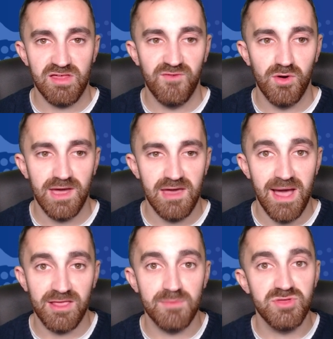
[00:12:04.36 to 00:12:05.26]
for him,
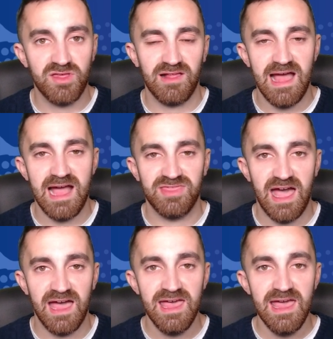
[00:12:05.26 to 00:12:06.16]
and I'm just glad
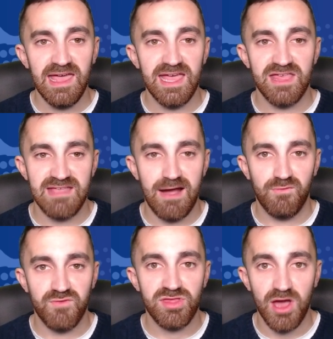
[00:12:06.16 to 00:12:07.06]
that he is now
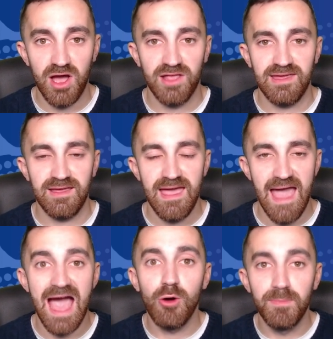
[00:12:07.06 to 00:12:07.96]
returning
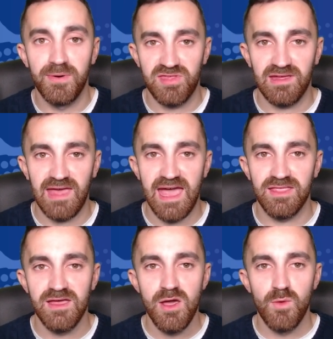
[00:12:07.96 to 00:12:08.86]
output again,